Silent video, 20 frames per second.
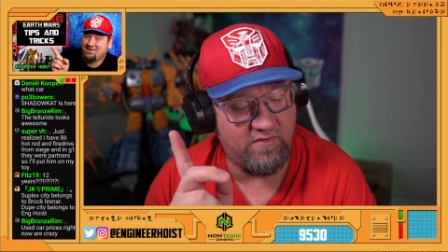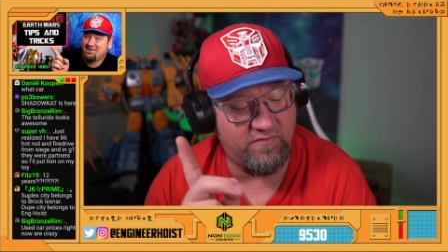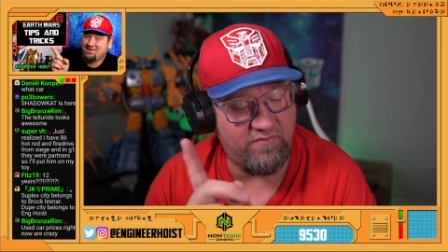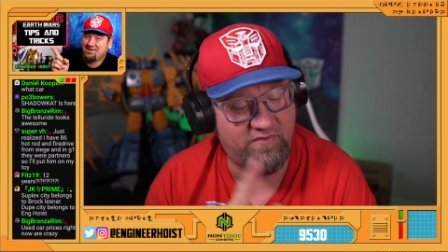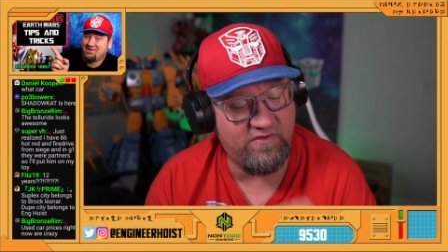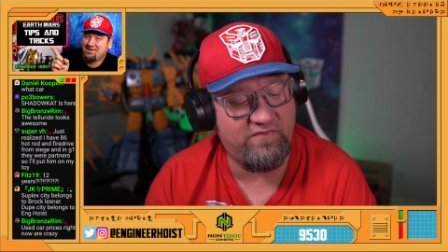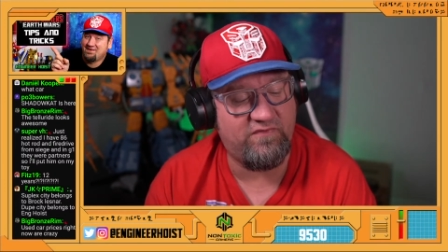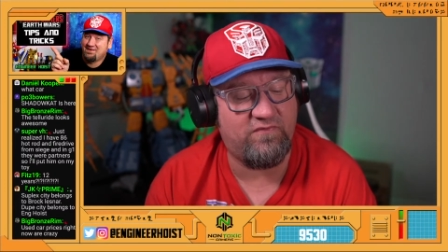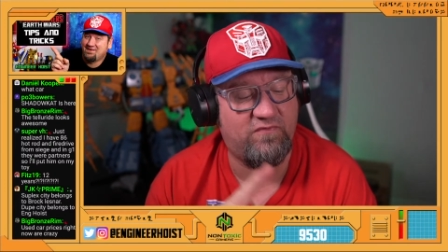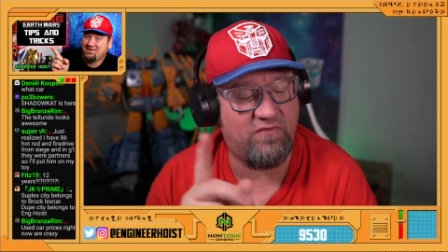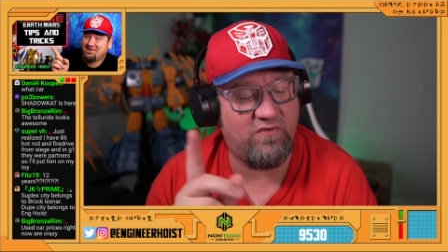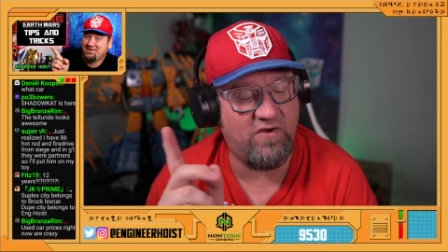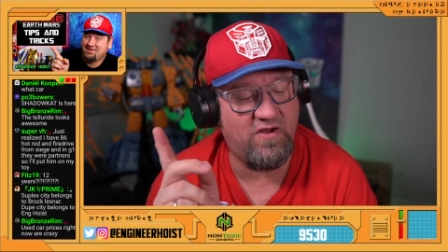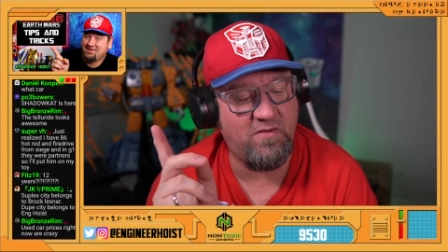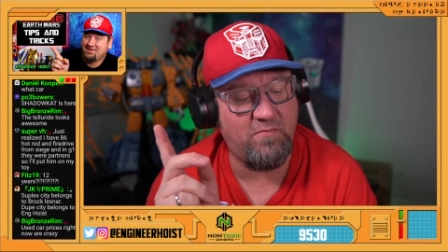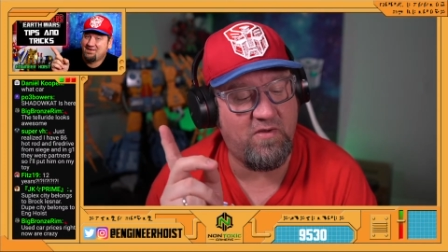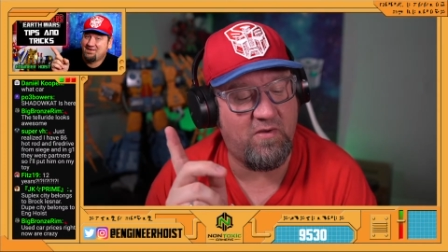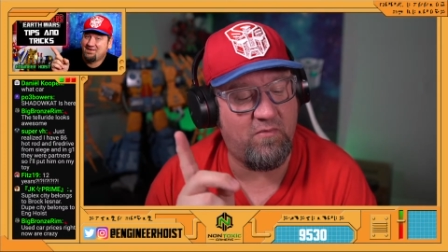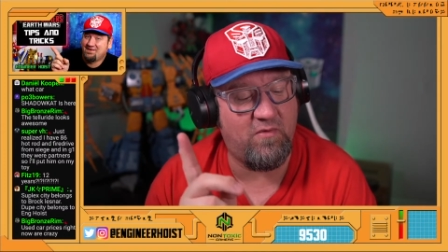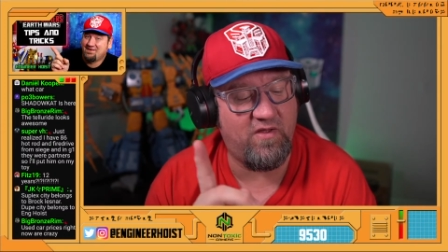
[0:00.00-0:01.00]
this
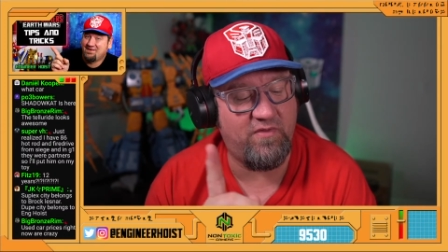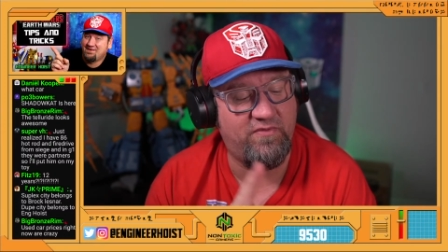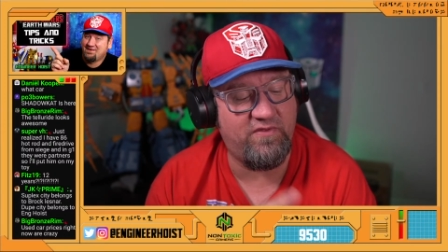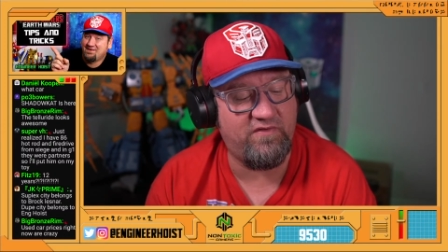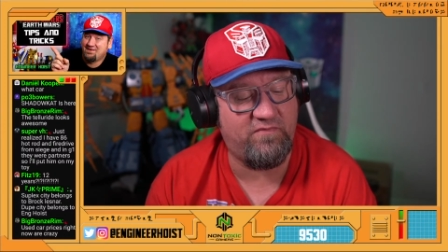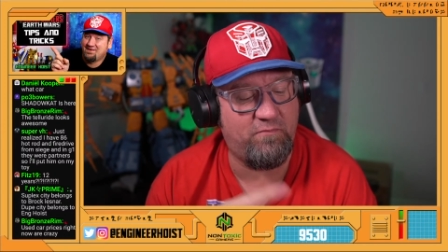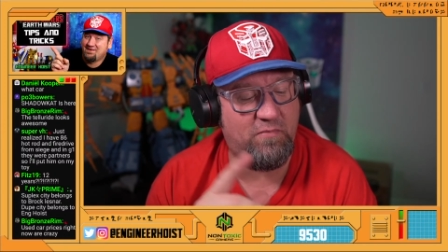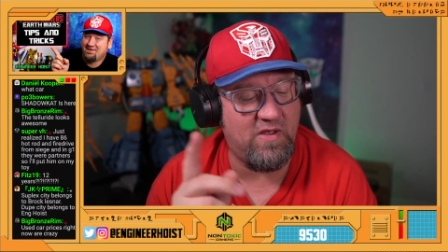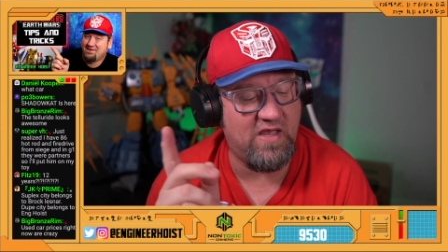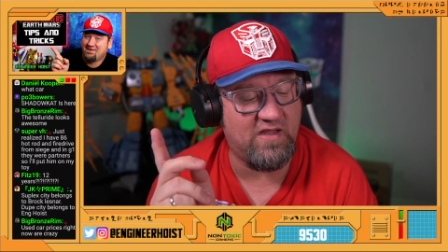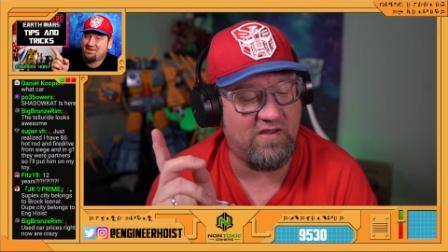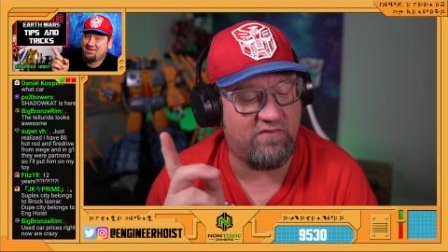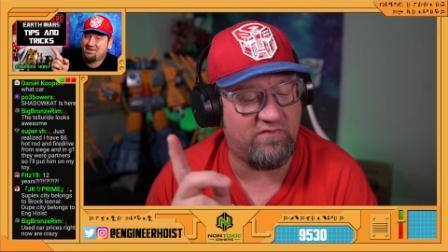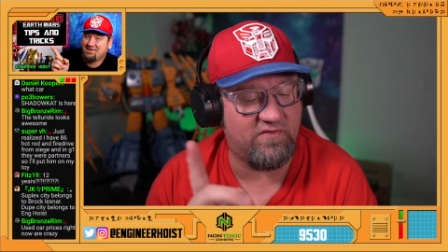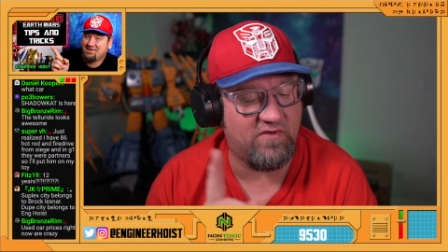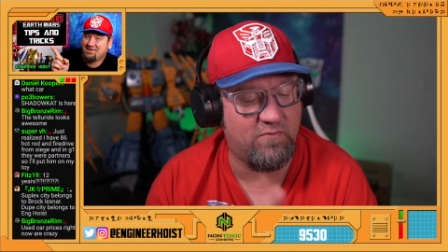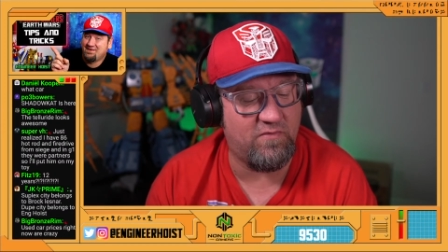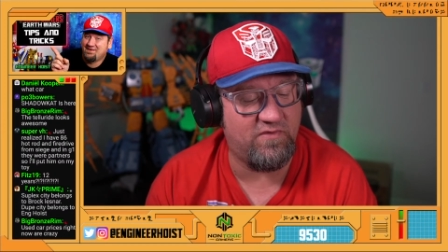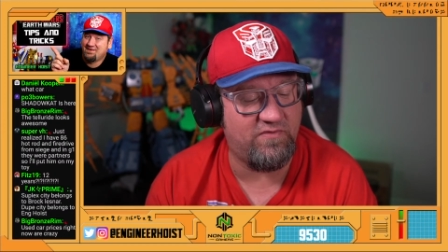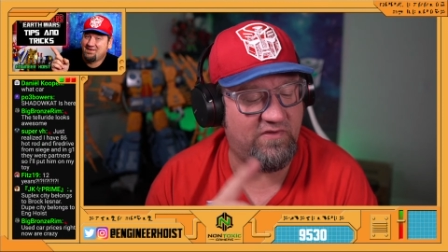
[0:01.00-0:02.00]
trim, I want this package,
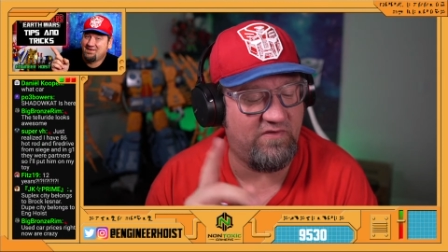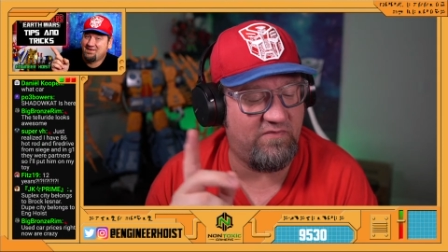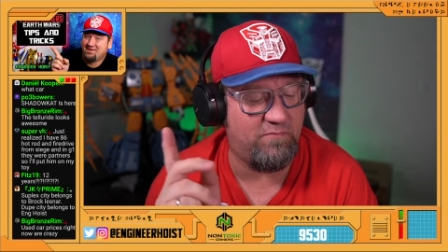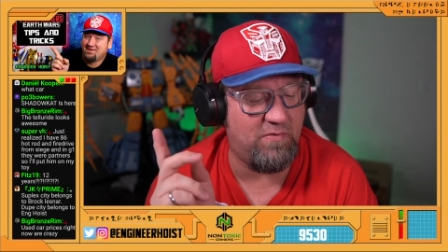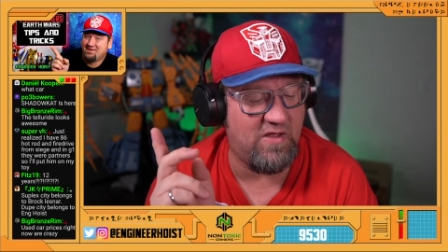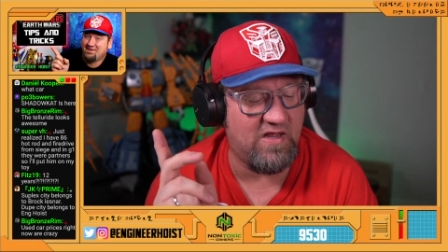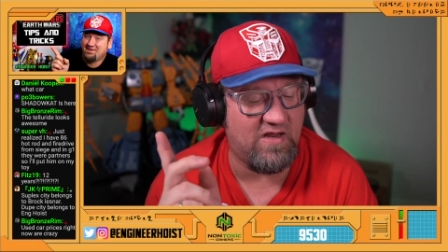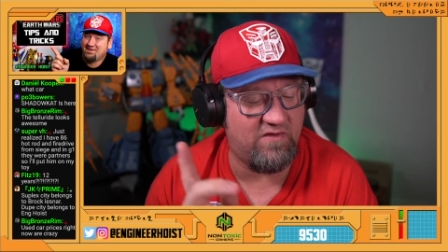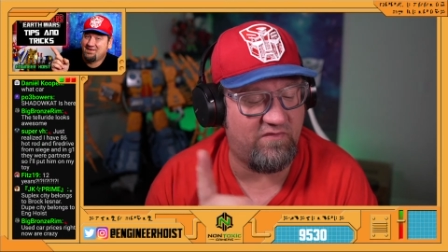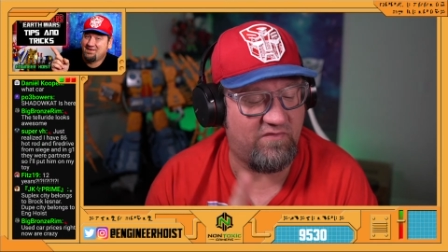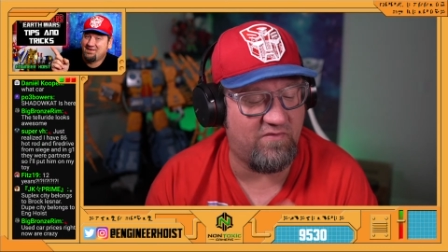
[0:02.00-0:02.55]
I want this package,